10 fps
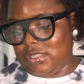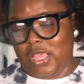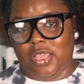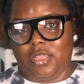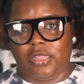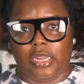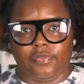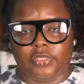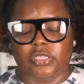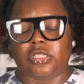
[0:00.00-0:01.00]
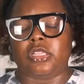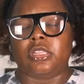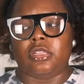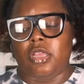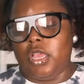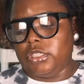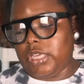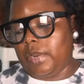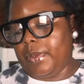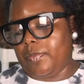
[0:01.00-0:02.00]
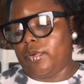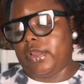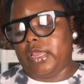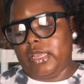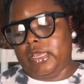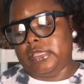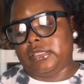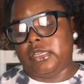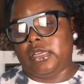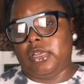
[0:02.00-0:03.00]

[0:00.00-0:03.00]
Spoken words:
The Shattered Backboard is